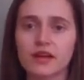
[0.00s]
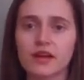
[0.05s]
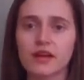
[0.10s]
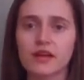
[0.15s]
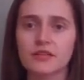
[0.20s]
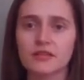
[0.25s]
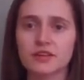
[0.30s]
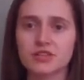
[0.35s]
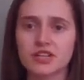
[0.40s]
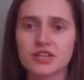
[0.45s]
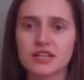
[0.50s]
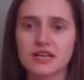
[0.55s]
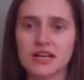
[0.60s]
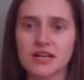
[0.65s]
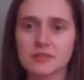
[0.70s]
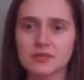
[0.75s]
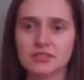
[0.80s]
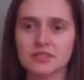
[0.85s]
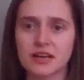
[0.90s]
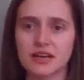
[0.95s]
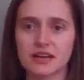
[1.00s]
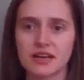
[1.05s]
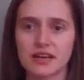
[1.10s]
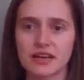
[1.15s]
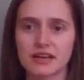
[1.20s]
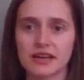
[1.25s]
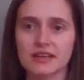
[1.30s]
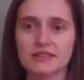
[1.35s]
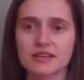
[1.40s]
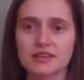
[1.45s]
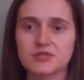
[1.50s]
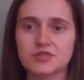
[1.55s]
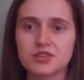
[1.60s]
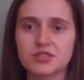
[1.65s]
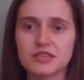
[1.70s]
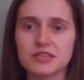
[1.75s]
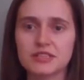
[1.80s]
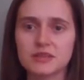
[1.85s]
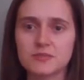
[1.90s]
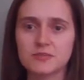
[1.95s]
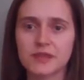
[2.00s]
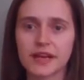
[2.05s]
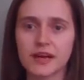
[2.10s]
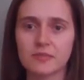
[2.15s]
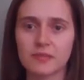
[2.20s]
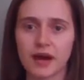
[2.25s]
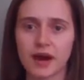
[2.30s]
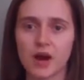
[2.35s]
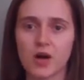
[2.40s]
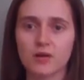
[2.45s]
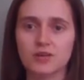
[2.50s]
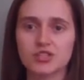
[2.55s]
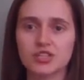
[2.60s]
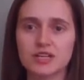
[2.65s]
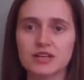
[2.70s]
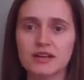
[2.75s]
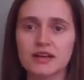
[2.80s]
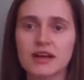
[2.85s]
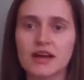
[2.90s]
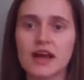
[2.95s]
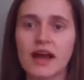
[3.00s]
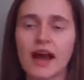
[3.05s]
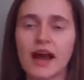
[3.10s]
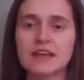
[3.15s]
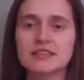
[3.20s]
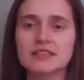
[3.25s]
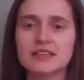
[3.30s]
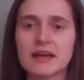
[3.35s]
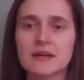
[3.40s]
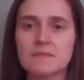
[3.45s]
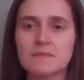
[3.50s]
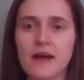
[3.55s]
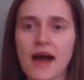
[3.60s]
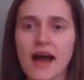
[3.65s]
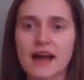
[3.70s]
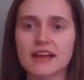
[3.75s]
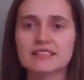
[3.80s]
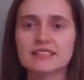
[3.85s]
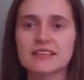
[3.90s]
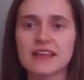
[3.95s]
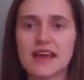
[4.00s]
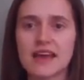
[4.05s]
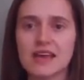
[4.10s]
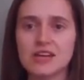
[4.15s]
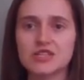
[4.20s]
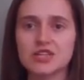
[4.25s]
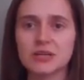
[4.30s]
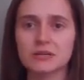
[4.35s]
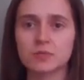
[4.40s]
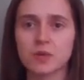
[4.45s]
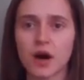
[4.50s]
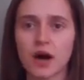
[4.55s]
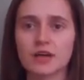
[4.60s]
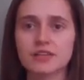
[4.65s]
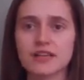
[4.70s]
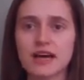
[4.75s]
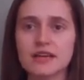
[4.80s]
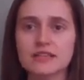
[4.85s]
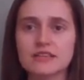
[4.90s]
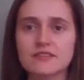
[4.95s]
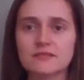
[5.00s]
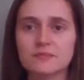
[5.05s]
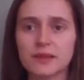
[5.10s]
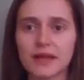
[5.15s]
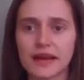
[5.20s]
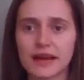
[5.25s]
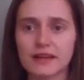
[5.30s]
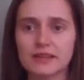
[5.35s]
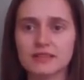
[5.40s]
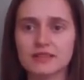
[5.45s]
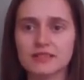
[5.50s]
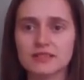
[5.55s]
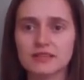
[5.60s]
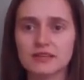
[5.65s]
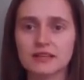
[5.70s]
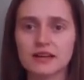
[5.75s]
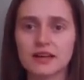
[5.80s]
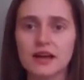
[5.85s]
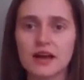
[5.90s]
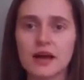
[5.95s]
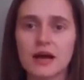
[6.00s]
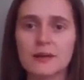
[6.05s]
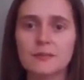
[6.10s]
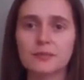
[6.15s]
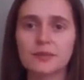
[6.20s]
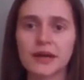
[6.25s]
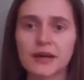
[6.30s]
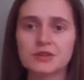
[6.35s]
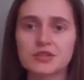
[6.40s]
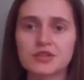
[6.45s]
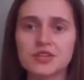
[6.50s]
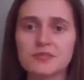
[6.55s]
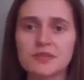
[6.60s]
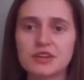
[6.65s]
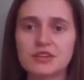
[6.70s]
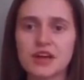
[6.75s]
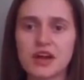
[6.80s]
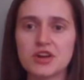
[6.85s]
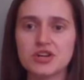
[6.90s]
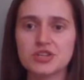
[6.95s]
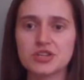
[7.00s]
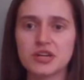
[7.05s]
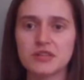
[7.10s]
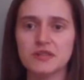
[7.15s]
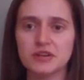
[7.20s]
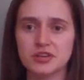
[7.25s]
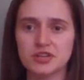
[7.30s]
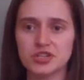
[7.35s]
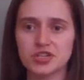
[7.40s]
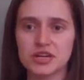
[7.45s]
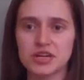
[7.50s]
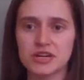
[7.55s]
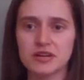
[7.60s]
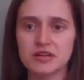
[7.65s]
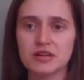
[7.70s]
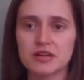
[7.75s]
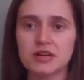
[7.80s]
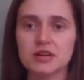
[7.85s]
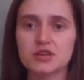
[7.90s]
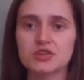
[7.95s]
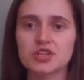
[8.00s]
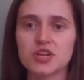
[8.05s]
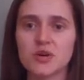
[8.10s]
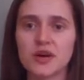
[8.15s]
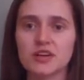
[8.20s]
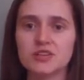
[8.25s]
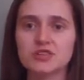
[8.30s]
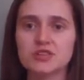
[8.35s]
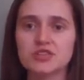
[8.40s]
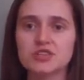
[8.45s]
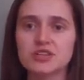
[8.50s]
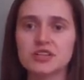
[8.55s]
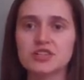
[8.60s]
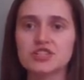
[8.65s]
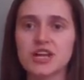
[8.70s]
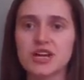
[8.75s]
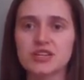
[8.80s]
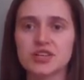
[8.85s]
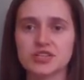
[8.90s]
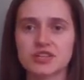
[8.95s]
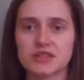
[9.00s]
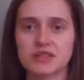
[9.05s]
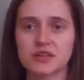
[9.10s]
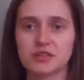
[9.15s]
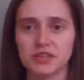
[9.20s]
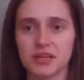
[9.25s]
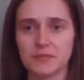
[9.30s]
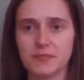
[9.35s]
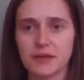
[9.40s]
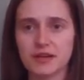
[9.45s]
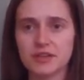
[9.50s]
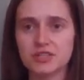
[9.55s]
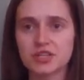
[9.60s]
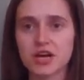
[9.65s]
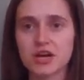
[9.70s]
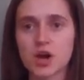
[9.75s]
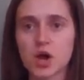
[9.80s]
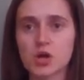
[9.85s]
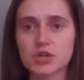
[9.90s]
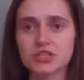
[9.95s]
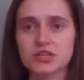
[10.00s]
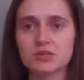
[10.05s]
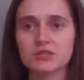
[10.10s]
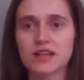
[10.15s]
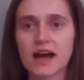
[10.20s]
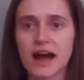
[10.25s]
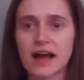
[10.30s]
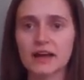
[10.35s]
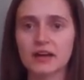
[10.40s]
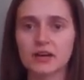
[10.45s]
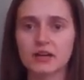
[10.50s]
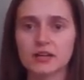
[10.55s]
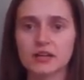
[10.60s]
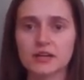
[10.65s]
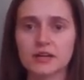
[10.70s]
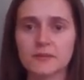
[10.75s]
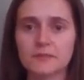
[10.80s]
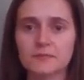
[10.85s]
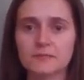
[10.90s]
The gene I am studying is interesting to plant biology as it impacts the aging process of plants. Plants with a mutation in this gene show interesting changes in their lipids and also die early.